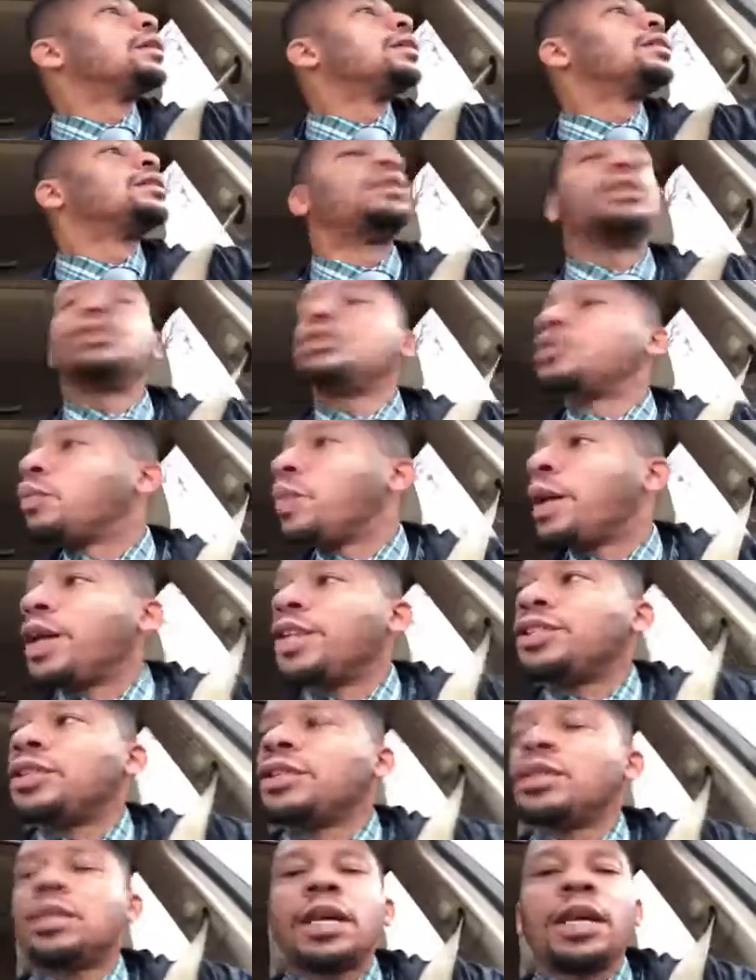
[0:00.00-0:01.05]

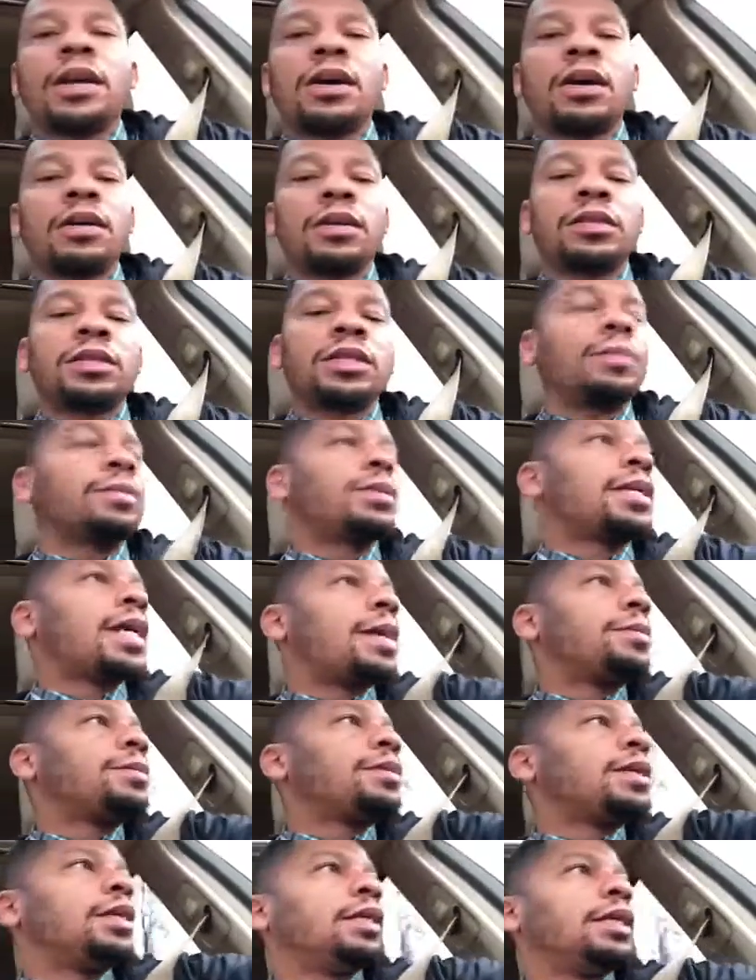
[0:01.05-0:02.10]
situations that are
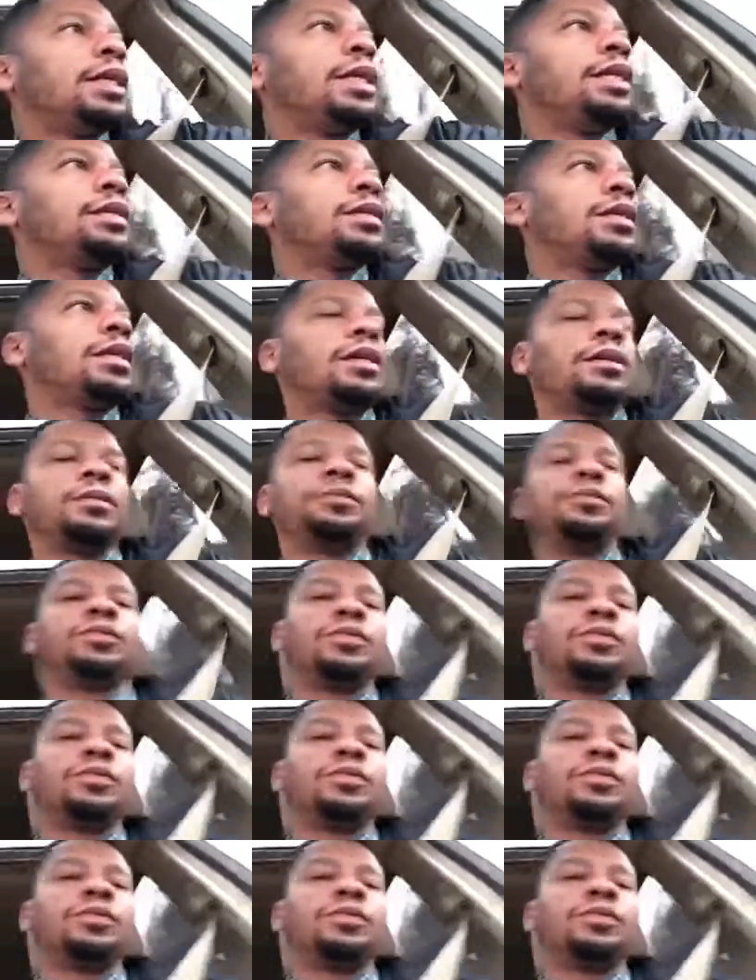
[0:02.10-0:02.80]
sometimes uneasy?